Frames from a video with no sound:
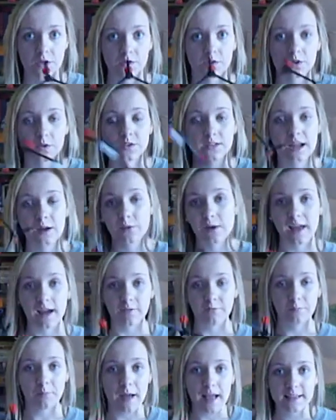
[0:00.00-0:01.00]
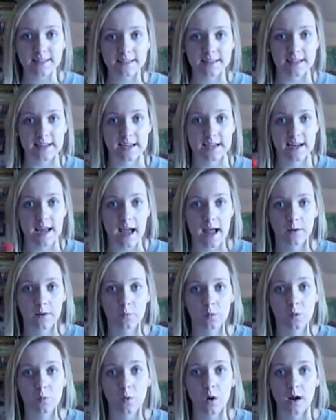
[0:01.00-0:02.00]
So say we have benzene and
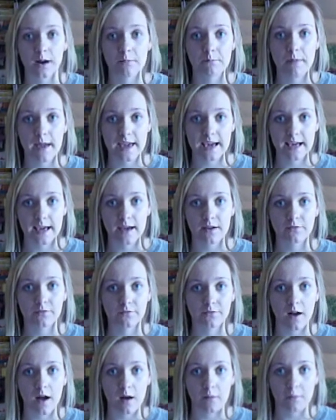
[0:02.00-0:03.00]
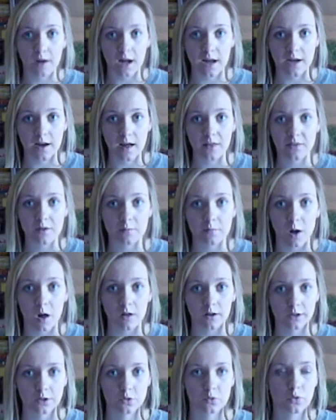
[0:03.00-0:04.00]
we want to make it from another
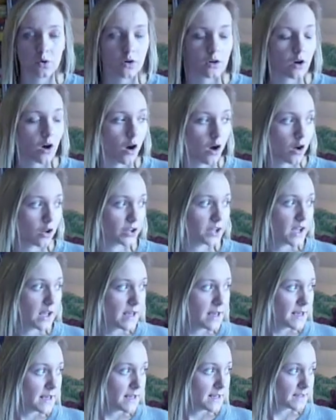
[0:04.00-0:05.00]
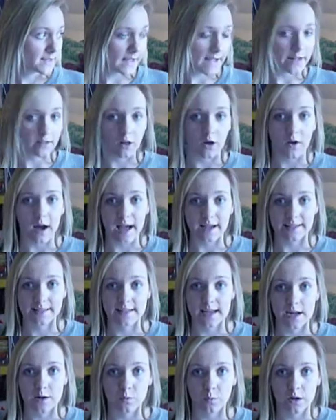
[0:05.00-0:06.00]
molecule called
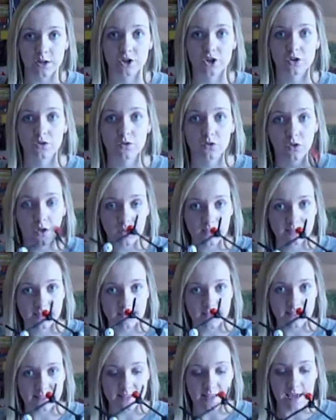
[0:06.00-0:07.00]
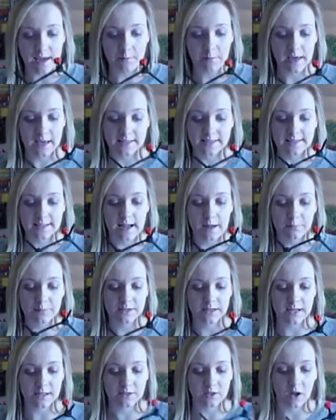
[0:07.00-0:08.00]
cyclohexane, which looks the same except
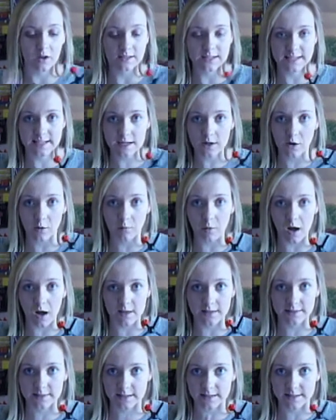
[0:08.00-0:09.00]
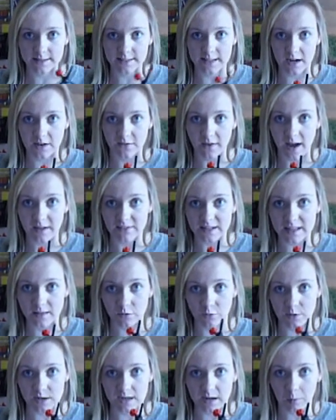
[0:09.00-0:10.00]
it's all single bonds instead of having
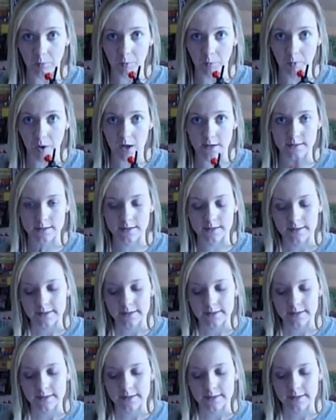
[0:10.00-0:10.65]
3 double bonds.